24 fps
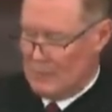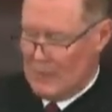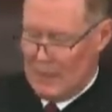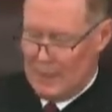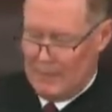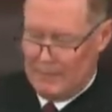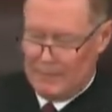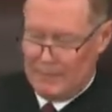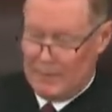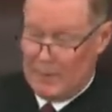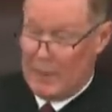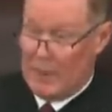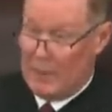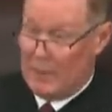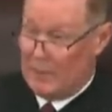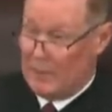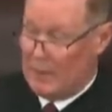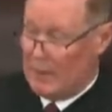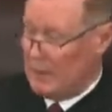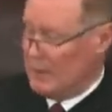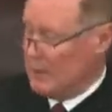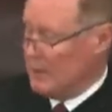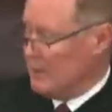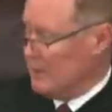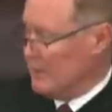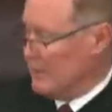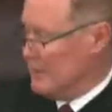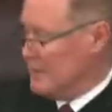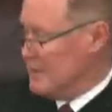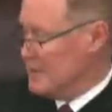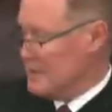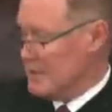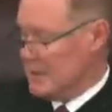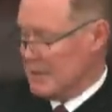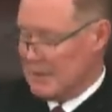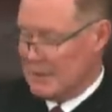Yeah, I'll, I'll hear from the
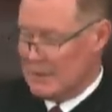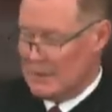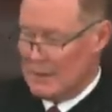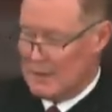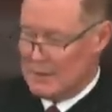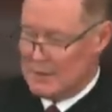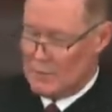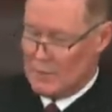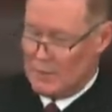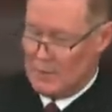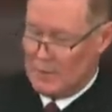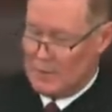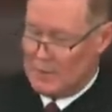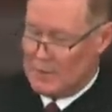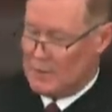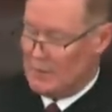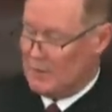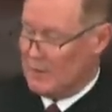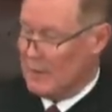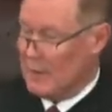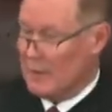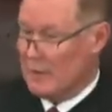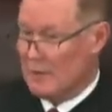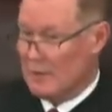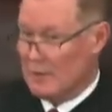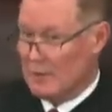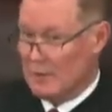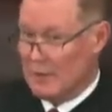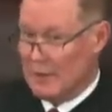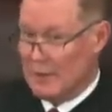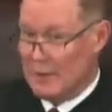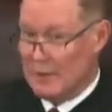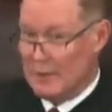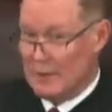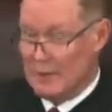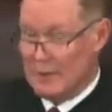state. I just want to make sure we have got a clear
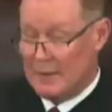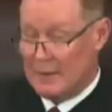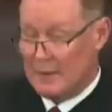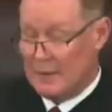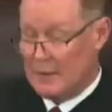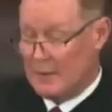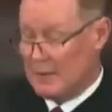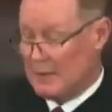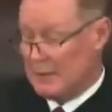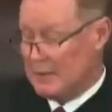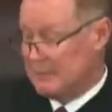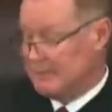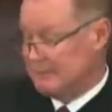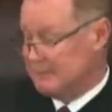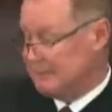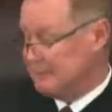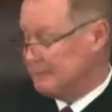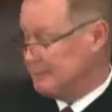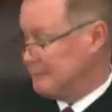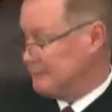record on it. Go ahead.